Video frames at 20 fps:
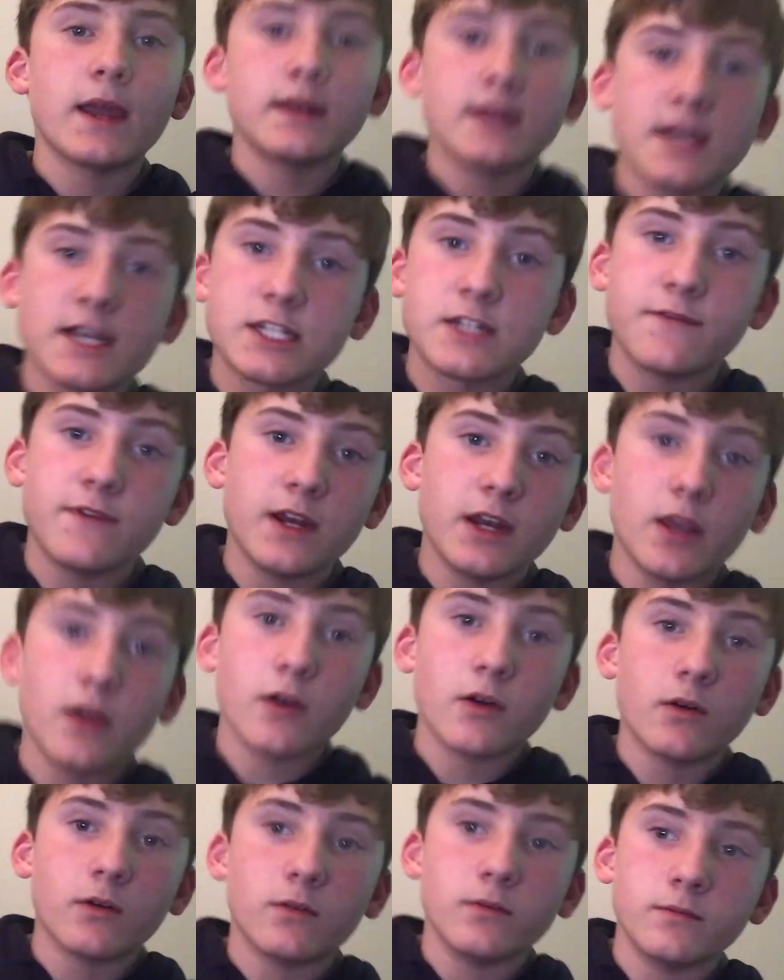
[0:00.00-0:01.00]
in my next
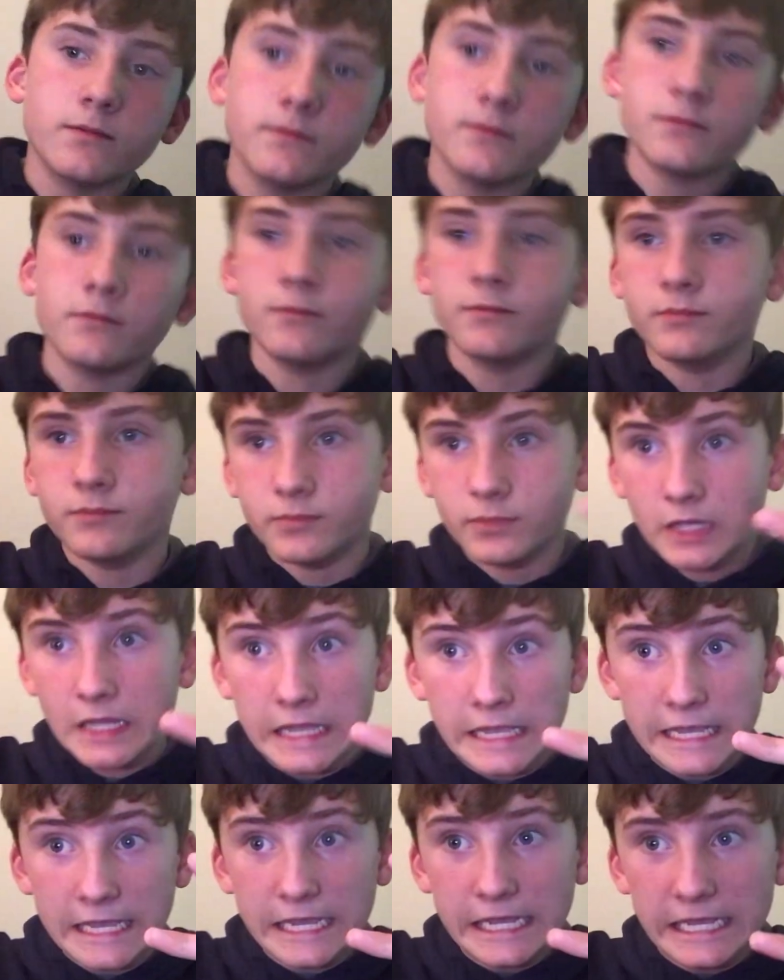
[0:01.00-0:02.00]
video.
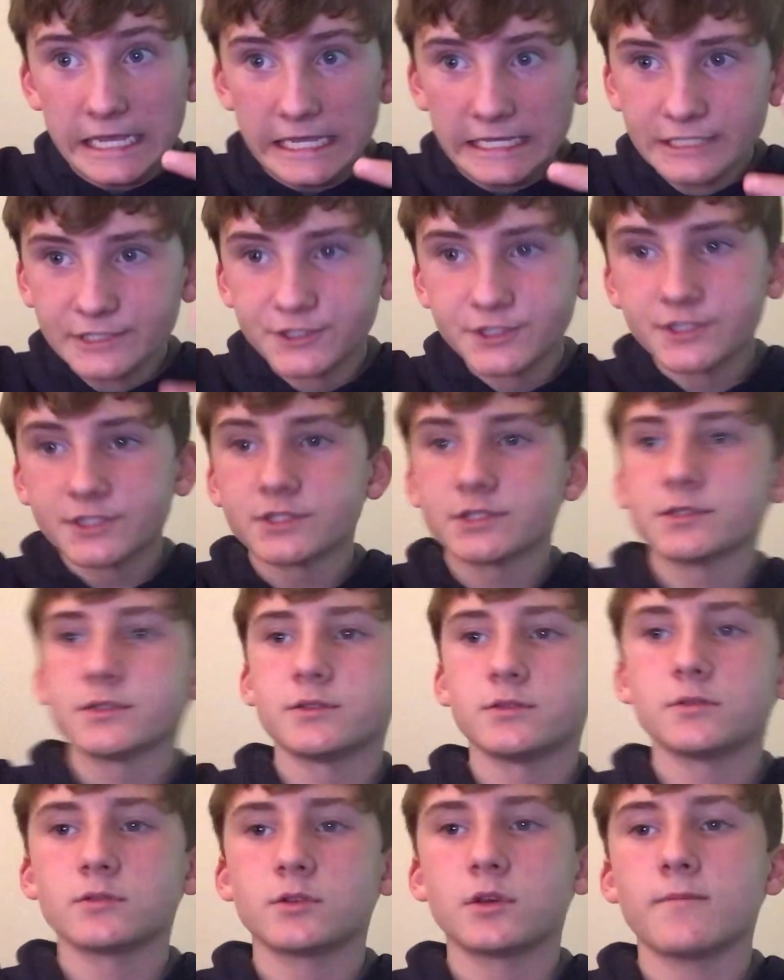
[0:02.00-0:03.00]

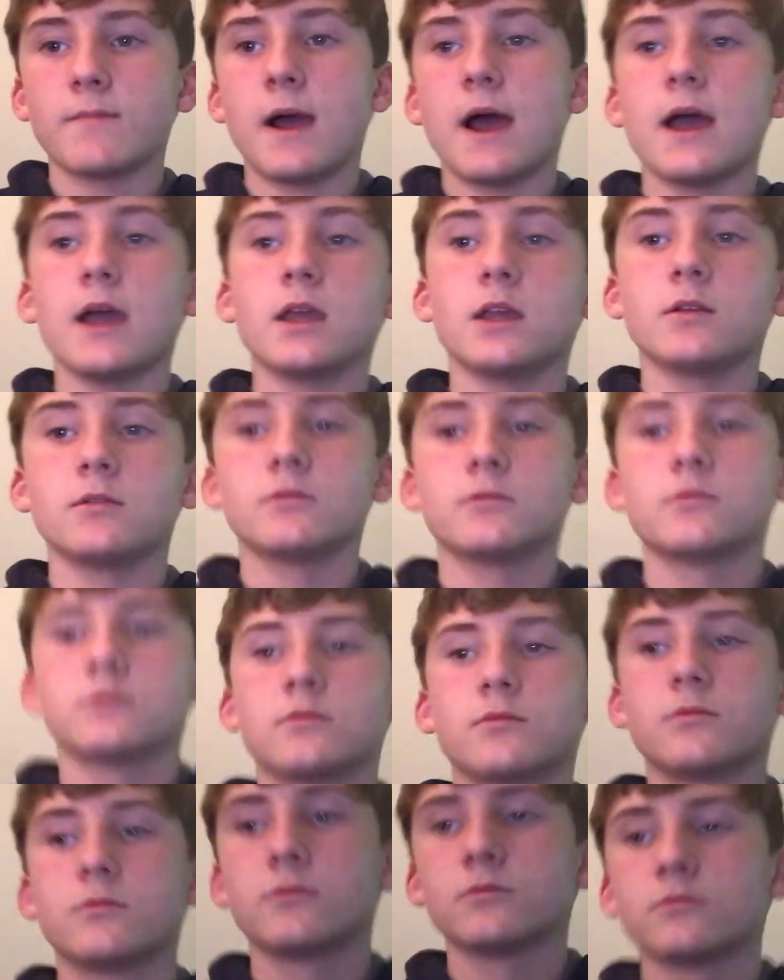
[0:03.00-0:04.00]
Peace. Bye.